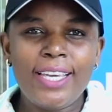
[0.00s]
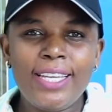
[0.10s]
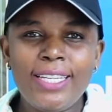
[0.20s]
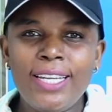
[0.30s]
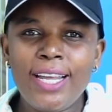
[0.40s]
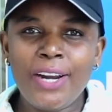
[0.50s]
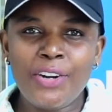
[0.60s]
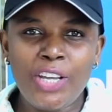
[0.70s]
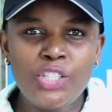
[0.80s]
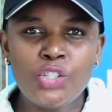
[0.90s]
He did a
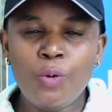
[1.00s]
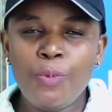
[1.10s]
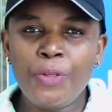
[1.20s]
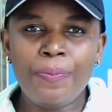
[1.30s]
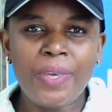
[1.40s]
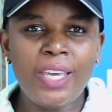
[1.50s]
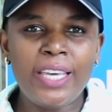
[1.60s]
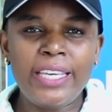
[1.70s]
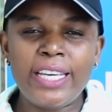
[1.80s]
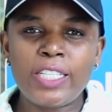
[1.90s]
great job with
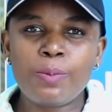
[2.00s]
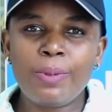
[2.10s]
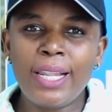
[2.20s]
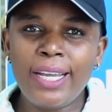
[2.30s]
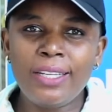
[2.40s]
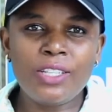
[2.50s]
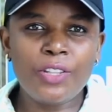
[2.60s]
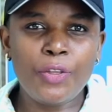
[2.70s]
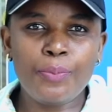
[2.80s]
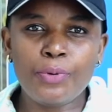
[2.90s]
me. He explained
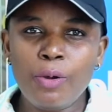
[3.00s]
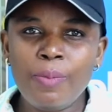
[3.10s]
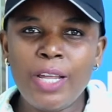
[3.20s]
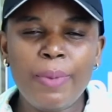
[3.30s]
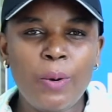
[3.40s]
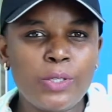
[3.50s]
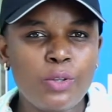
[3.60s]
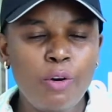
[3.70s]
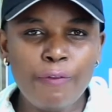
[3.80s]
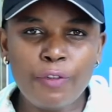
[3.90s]
the problem. I was
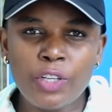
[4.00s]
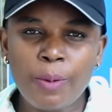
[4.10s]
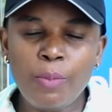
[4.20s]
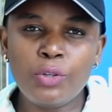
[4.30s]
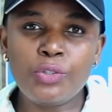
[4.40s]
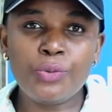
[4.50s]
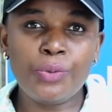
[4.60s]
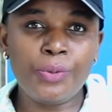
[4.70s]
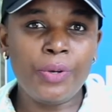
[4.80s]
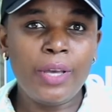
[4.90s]
comfortable
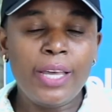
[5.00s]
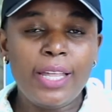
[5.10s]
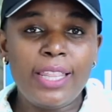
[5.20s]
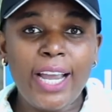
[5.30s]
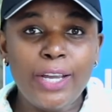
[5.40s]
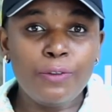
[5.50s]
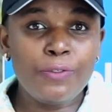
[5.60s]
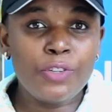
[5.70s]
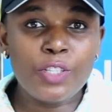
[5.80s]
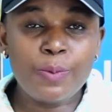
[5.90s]
to the kind
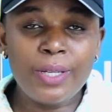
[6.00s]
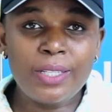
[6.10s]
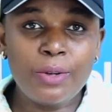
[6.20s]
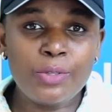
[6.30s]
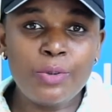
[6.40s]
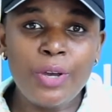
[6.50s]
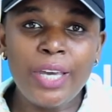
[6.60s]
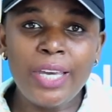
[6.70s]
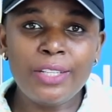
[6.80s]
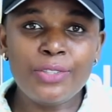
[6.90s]
of treatment I was
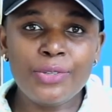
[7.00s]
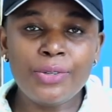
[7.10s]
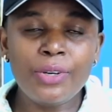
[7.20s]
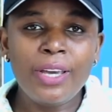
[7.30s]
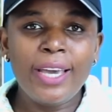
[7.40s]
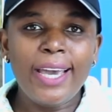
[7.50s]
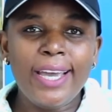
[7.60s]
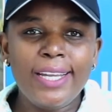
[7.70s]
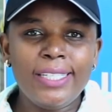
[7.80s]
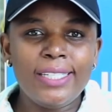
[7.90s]
going into.
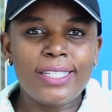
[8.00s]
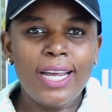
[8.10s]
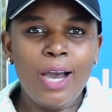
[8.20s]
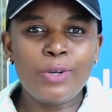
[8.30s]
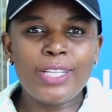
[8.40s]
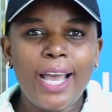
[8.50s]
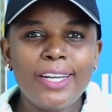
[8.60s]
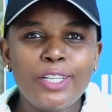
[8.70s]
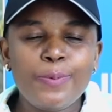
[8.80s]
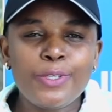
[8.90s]
And I was
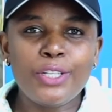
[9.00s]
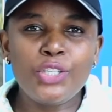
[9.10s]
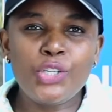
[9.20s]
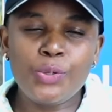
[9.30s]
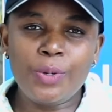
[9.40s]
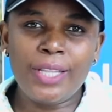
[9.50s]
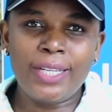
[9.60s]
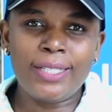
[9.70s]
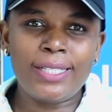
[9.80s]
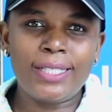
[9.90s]
100% sure
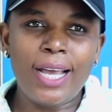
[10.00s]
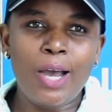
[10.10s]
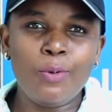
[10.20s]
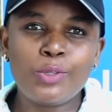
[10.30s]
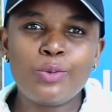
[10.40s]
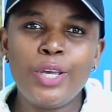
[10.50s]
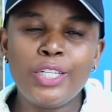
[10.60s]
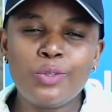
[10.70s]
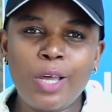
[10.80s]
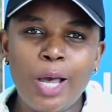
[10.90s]
that I was
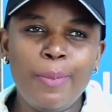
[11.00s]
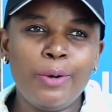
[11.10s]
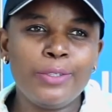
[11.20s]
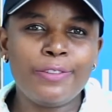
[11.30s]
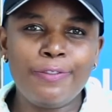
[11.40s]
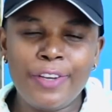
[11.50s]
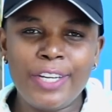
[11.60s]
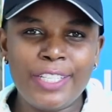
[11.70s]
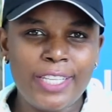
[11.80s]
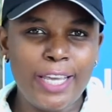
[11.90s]
going to come out
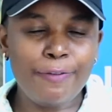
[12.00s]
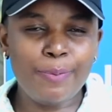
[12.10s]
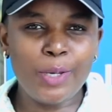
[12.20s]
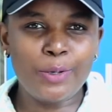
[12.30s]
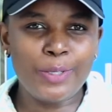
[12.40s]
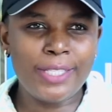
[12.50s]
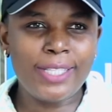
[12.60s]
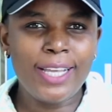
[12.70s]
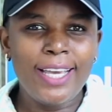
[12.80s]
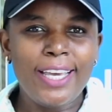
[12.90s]
very safe,
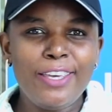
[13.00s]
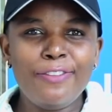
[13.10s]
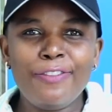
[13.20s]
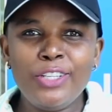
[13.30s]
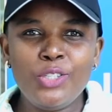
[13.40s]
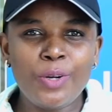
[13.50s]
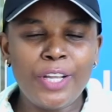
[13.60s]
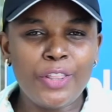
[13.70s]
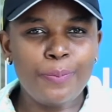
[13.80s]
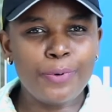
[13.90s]
because even
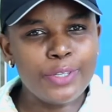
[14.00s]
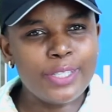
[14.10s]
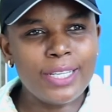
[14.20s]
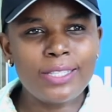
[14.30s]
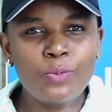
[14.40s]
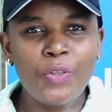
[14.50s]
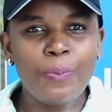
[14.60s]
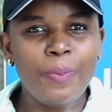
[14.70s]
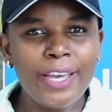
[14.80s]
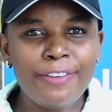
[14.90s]
during the process,
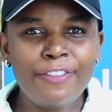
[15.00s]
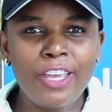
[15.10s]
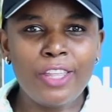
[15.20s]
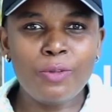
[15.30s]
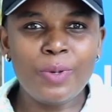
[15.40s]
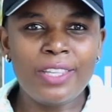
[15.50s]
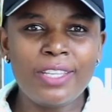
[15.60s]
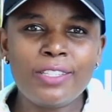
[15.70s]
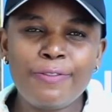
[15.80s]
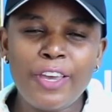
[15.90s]
with my faith, with
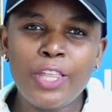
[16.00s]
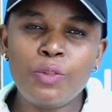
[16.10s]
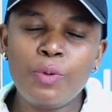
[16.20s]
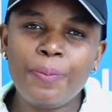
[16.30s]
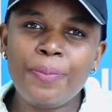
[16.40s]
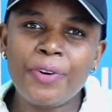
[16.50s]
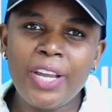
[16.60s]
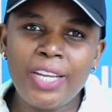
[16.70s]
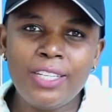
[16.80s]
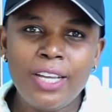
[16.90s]
his faith, we
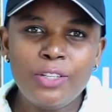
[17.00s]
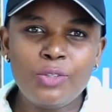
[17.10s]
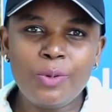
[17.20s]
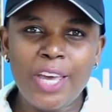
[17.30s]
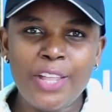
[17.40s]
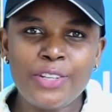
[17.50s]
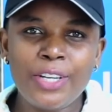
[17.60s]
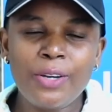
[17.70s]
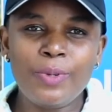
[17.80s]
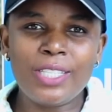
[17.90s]
prayed
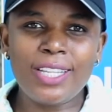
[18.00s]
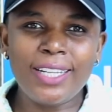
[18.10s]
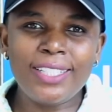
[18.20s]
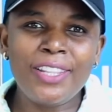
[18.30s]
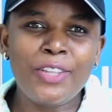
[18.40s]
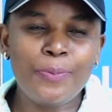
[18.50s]
together. We started the